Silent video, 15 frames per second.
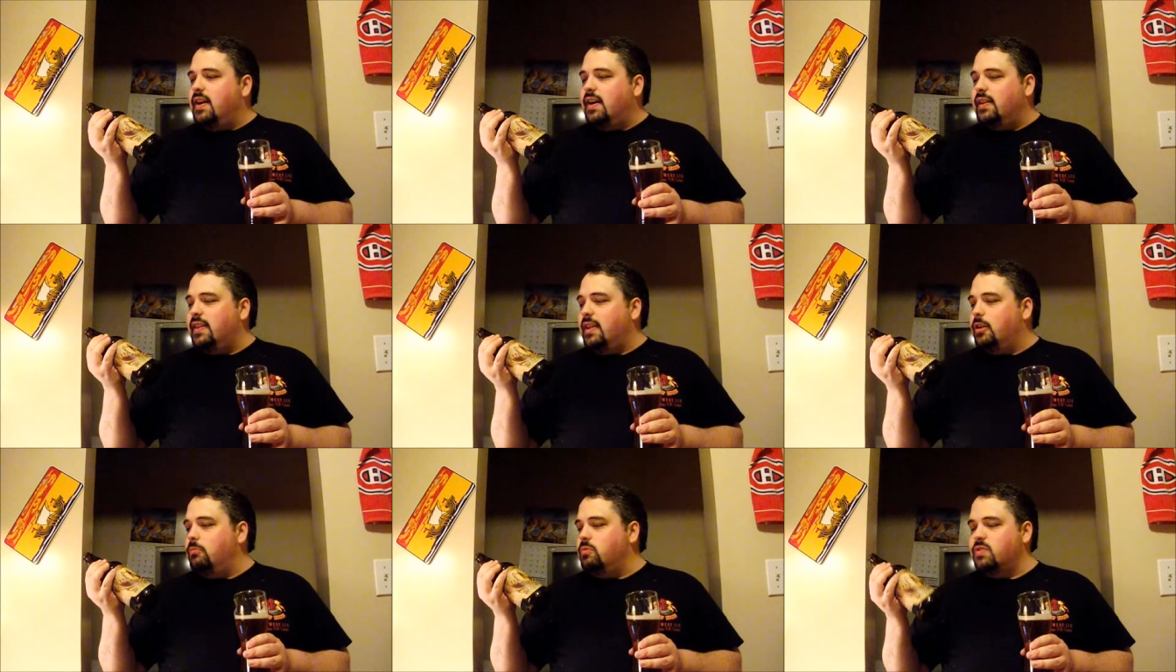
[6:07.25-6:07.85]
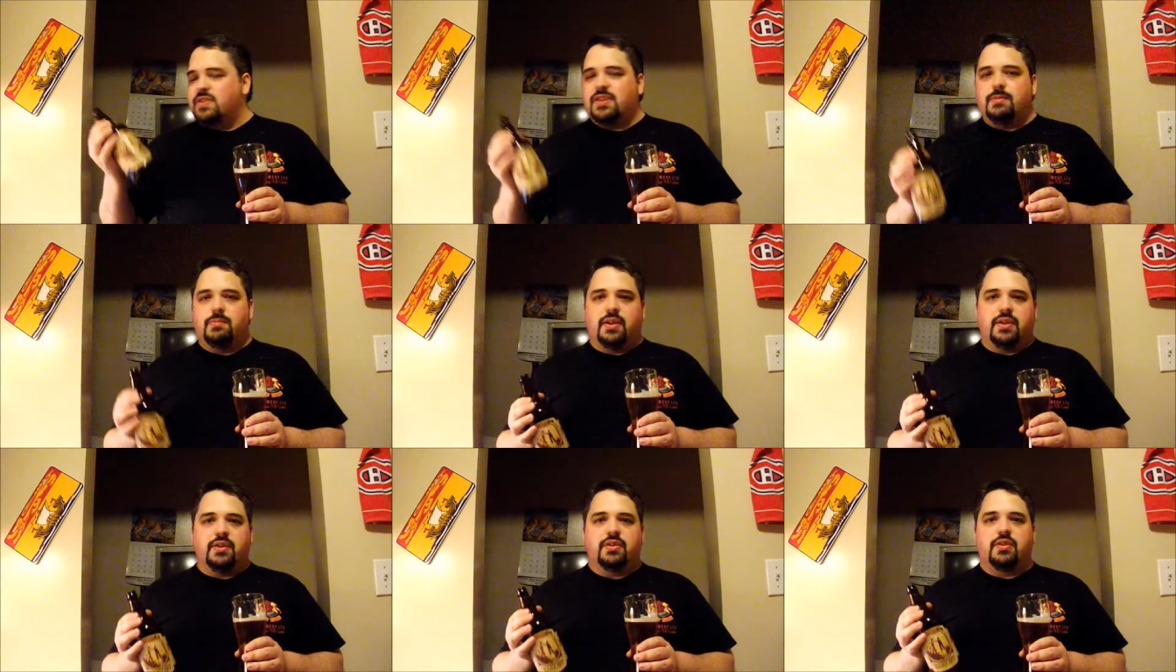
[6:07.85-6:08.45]
They almost seem
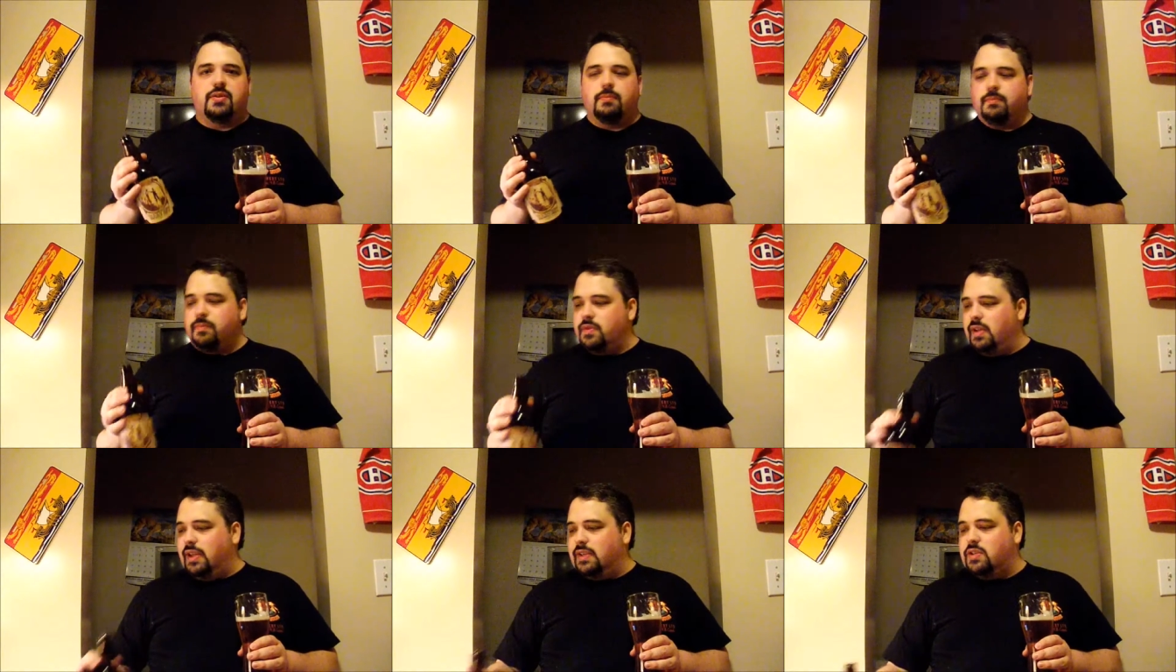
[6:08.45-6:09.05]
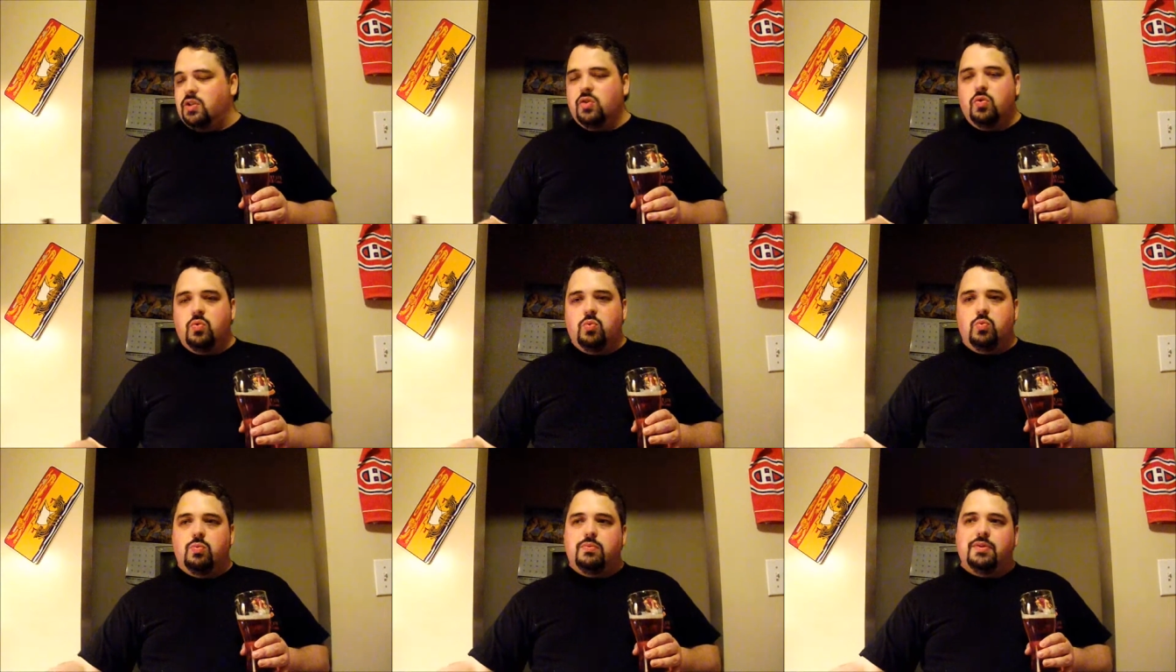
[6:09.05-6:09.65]
like they're like two,
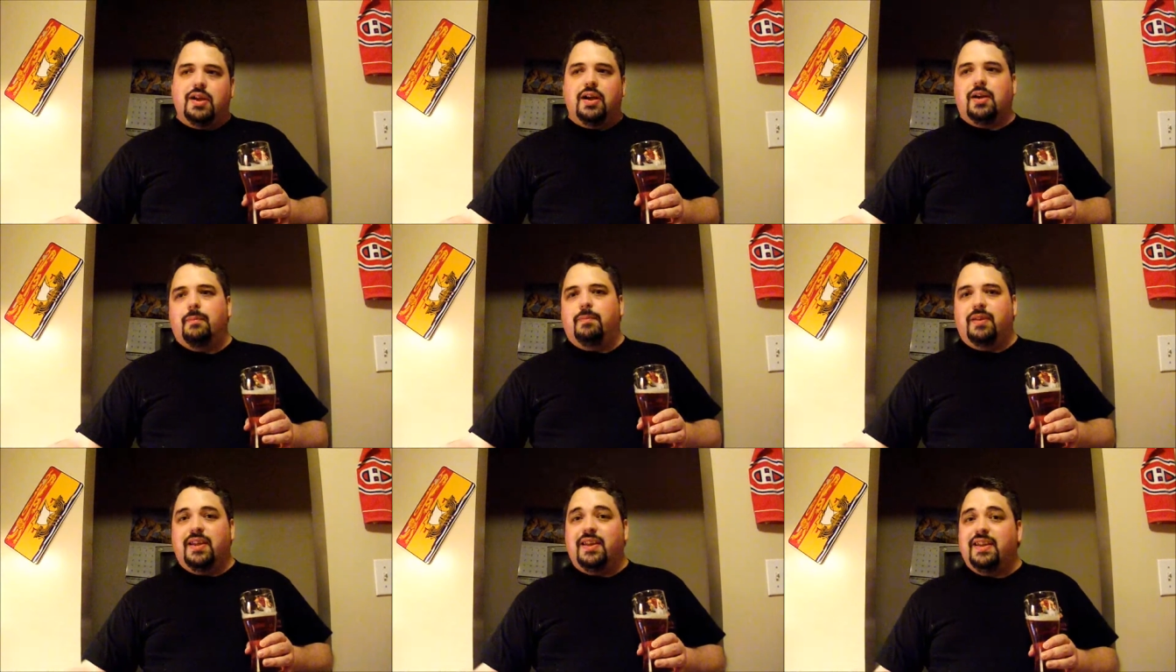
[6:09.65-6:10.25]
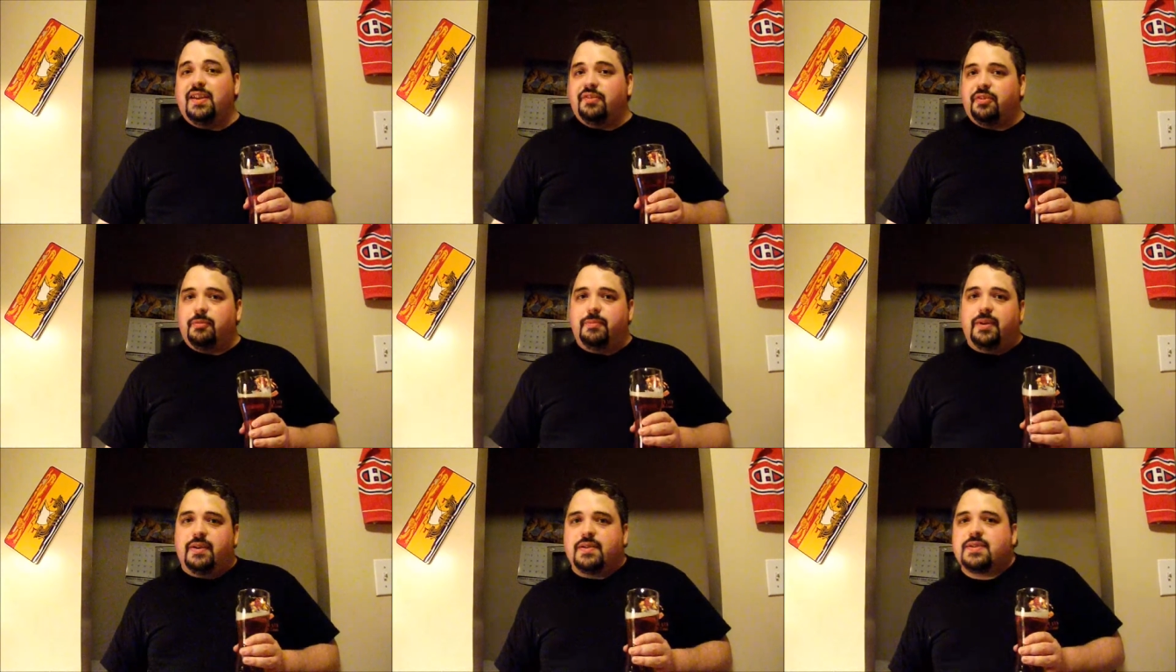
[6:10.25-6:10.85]
not completely different
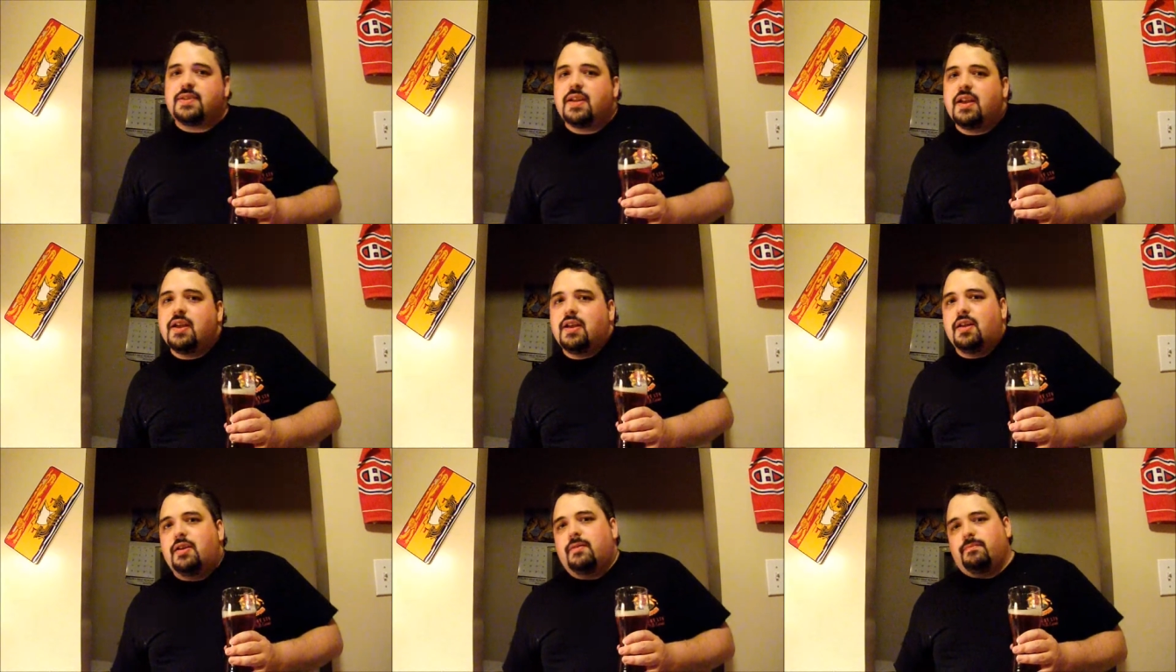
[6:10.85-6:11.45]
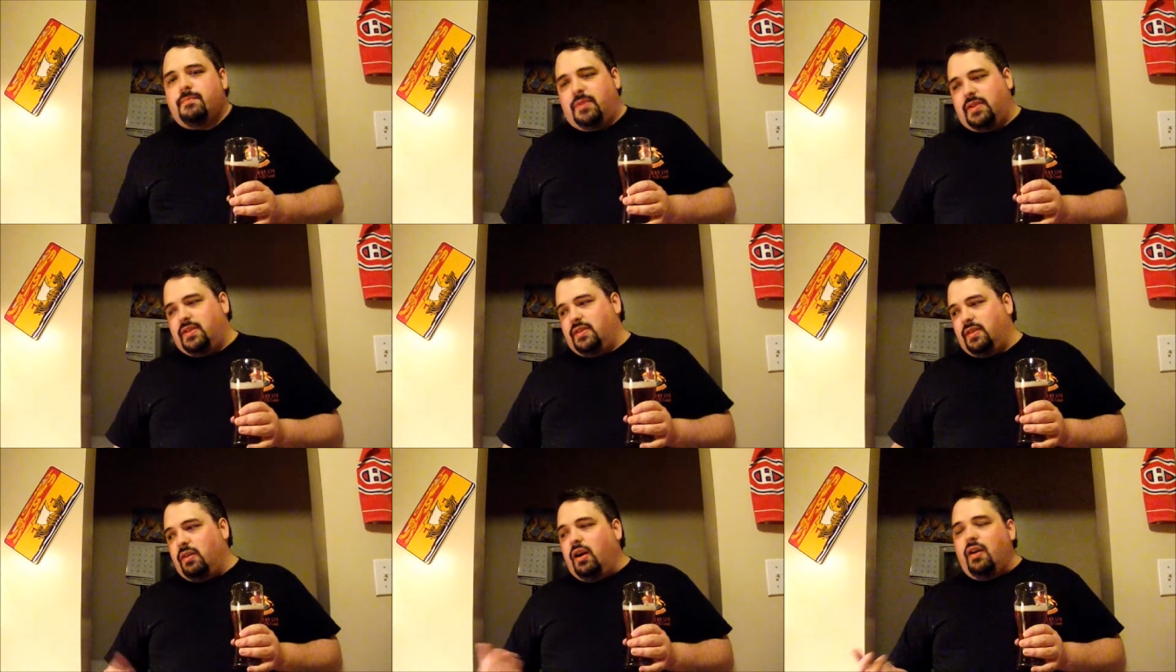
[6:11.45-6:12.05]
beers, but
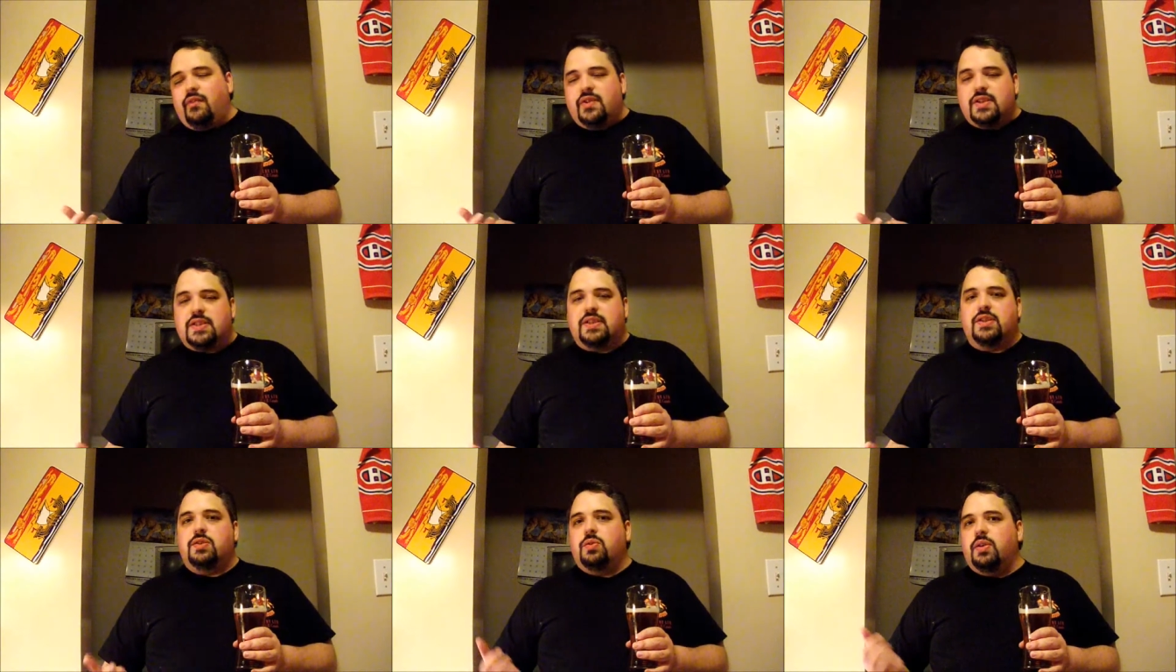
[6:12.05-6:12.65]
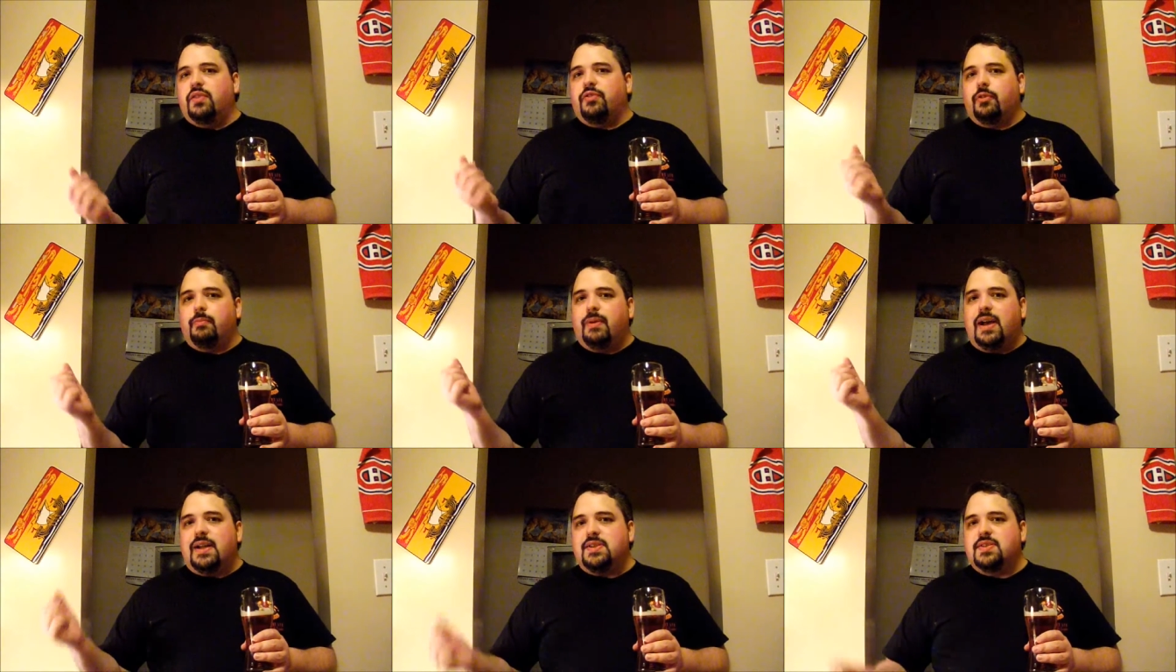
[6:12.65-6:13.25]
they're obviously two different
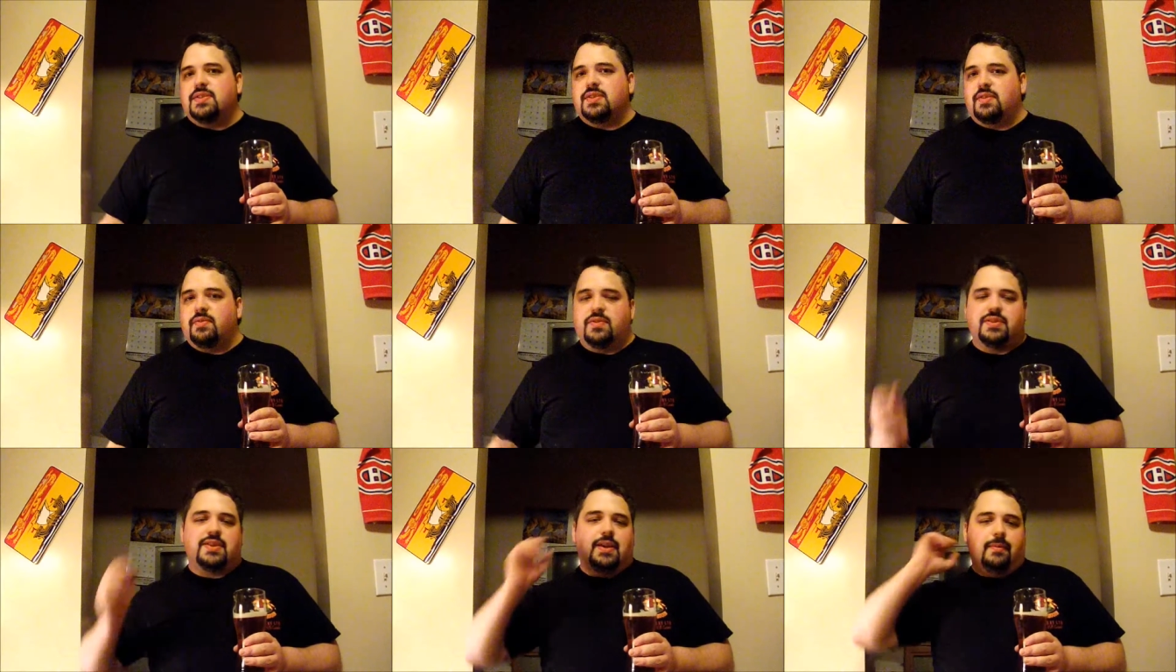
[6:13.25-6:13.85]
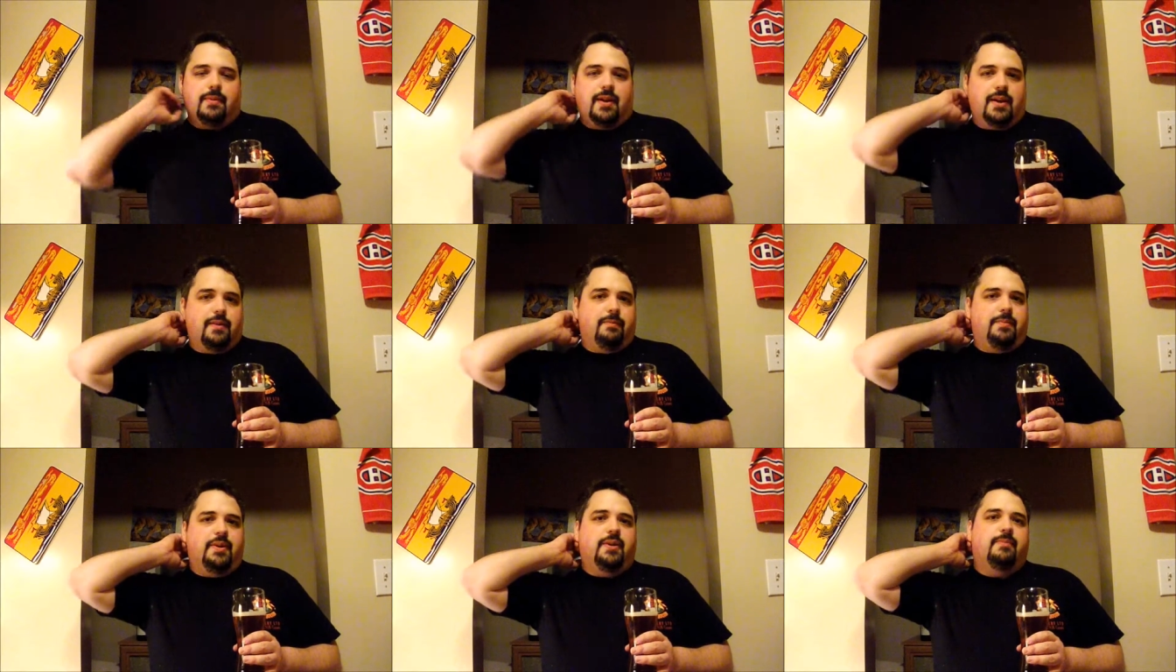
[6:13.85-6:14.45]
batches of the same kind of
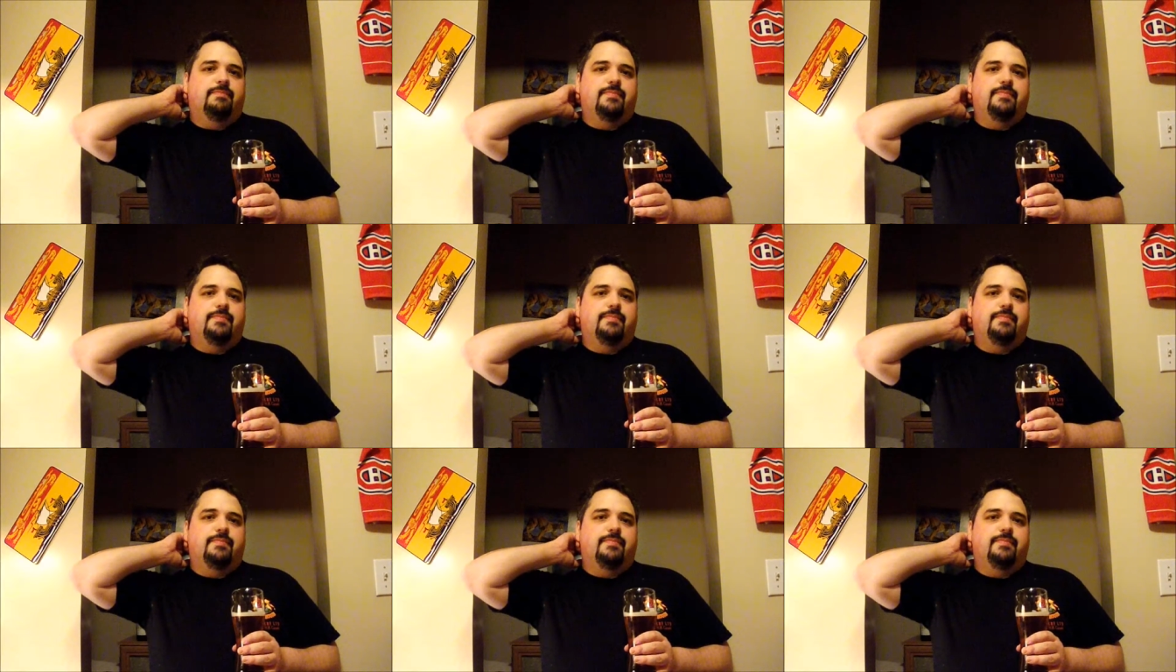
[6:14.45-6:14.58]
beer.